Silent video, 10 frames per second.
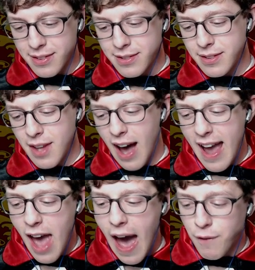I
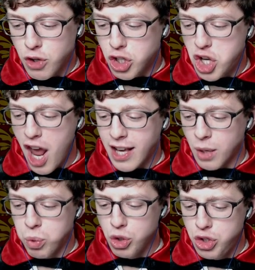have Jake and
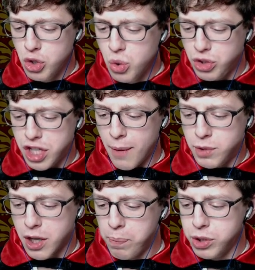will use him to
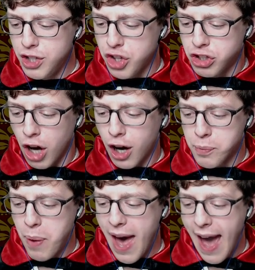complete the Dark
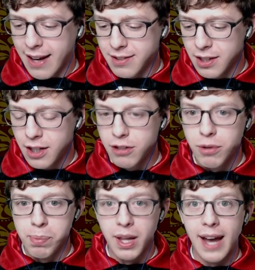Pact,
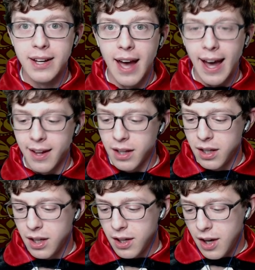replied Kyle.
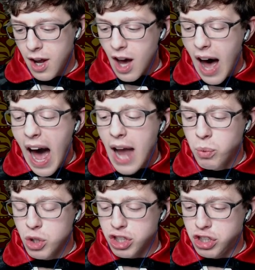I
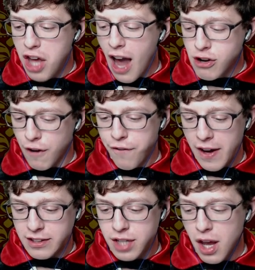will
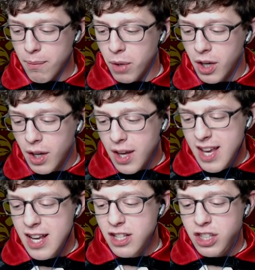sacrifice him
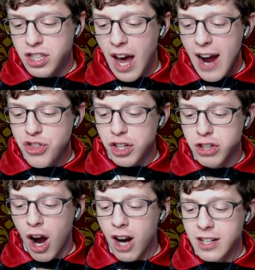inside the
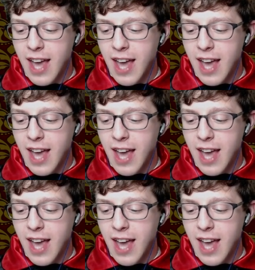dark cave